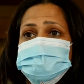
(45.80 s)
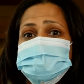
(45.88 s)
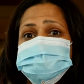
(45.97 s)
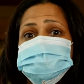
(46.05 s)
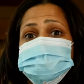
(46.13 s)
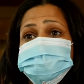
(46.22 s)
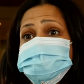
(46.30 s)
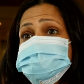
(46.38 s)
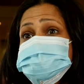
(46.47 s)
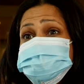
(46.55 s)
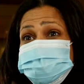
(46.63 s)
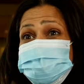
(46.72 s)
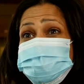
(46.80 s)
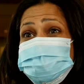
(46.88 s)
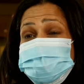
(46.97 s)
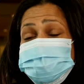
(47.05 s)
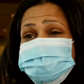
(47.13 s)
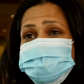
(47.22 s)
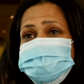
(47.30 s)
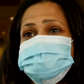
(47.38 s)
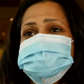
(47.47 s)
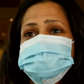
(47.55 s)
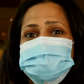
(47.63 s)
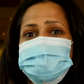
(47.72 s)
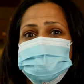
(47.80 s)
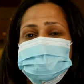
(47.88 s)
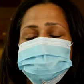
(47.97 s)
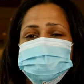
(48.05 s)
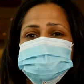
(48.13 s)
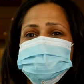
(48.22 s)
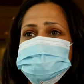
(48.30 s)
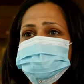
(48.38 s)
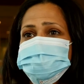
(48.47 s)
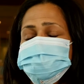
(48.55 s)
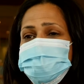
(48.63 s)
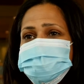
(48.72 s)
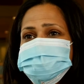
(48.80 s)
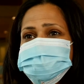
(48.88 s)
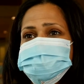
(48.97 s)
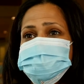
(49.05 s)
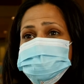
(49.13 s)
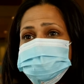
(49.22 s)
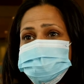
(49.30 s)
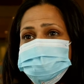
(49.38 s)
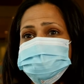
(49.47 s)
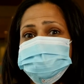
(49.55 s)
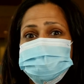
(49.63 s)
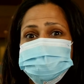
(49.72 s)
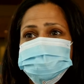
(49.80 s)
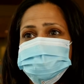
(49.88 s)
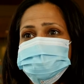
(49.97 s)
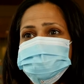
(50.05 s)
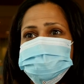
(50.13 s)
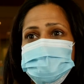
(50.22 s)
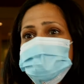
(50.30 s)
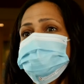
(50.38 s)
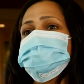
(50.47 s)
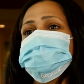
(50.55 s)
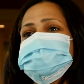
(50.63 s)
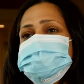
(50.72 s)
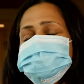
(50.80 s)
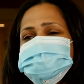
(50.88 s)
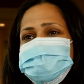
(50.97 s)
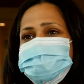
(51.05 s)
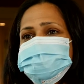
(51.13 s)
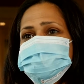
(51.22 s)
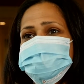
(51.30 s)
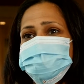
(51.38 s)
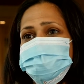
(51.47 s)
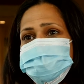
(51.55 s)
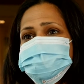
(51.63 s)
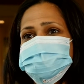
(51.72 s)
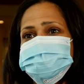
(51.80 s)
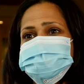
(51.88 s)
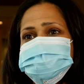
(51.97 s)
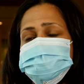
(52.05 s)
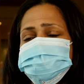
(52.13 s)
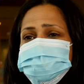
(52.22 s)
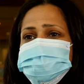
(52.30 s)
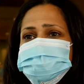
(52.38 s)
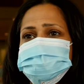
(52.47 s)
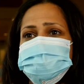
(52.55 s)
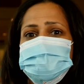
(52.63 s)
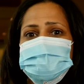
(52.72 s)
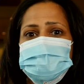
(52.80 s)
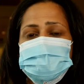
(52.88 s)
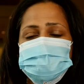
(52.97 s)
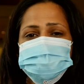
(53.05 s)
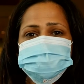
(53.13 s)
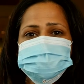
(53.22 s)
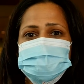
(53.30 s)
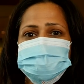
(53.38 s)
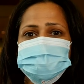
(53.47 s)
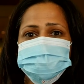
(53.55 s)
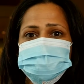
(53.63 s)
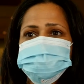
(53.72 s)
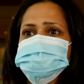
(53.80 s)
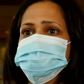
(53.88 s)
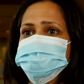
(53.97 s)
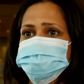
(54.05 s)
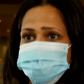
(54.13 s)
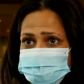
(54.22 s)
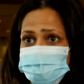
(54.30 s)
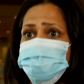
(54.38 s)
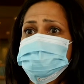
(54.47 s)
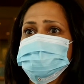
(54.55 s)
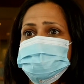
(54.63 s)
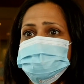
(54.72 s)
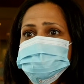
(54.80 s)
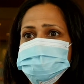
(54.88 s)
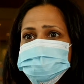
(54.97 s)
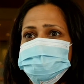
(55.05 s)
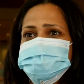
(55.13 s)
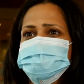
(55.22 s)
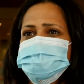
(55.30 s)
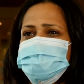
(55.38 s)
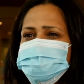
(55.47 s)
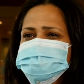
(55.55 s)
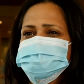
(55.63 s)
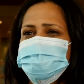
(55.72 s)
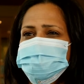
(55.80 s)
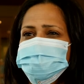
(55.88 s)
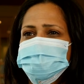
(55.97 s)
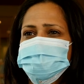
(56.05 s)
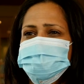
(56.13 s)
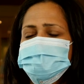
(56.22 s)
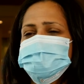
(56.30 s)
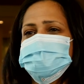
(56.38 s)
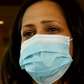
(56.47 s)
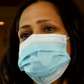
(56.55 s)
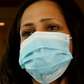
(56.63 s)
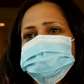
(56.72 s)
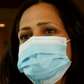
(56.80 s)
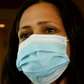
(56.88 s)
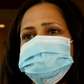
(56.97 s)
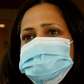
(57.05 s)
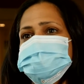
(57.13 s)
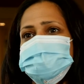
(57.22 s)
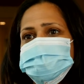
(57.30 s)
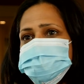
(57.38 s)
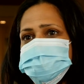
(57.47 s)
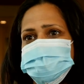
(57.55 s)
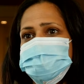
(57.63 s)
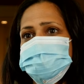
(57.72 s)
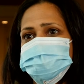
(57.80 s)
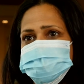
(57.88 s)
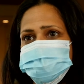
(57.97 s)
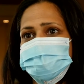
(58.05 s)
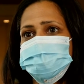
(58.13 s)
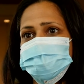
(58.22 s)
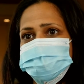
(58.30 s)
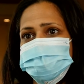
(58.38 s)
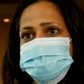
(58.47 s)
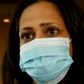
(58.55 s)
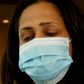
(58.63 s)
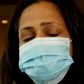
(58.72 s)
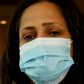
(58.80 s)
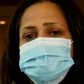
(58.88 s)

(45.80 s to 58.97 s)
And if it's not obvious, we have a team of practice experience managers who are there to answer questions and really help take MIPS reporting to sort of the next level enabled by the technology that we're developing.